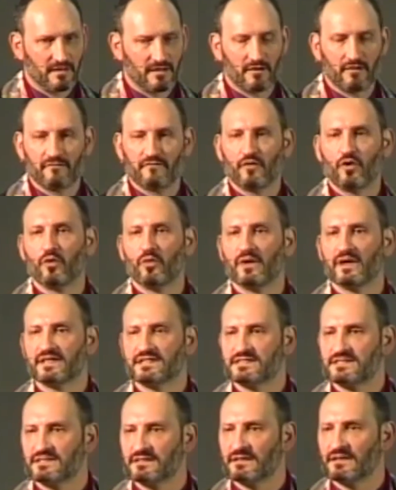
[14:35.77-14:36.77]
Now, I've
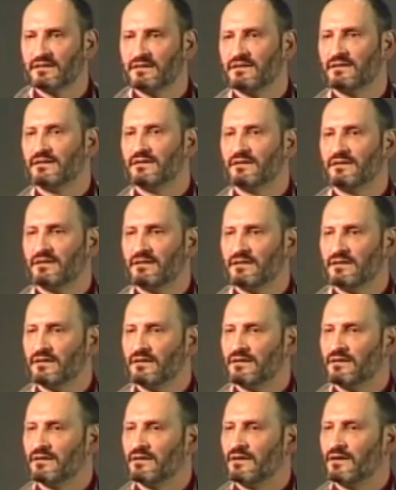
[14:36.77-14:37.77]
always
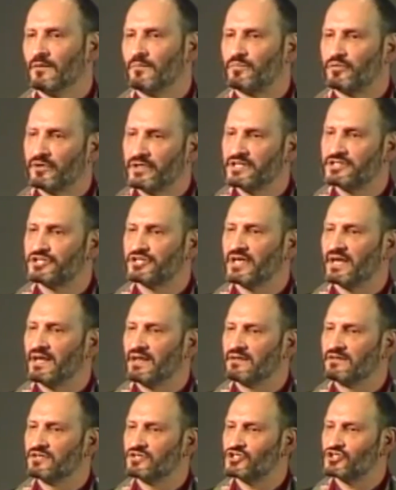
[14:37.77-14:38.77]

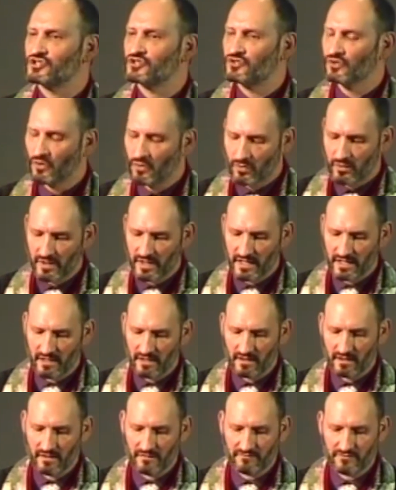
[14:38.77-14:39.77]
appreciated the
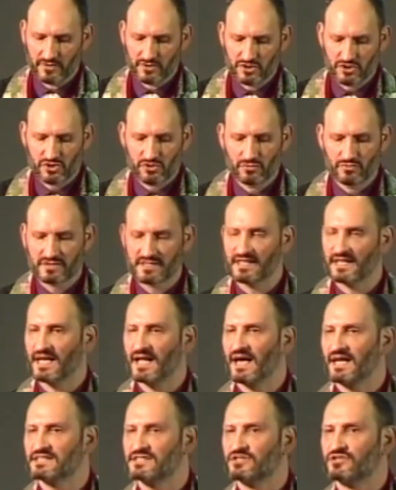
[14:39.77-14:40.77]
story of the Jews in the
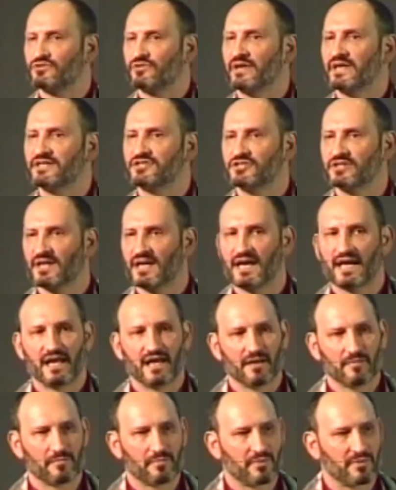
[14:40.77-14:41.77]
concentration
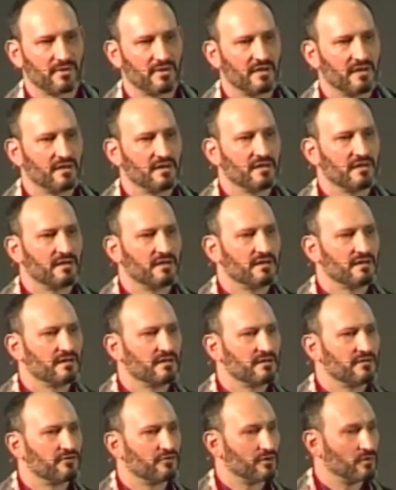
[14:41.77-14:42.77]
camp
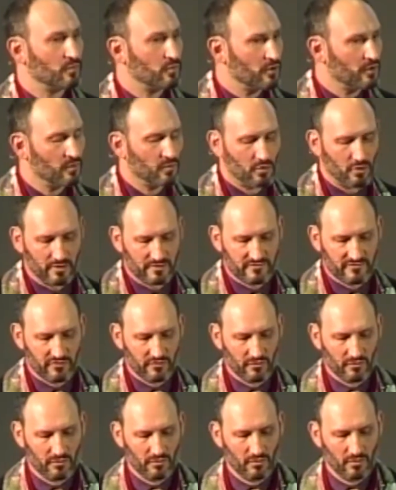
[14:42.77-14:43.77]
during World War
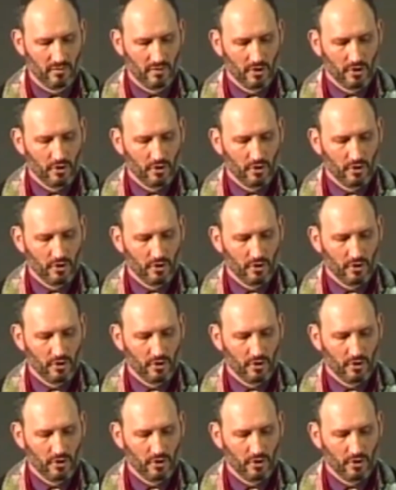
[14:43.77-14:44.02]
II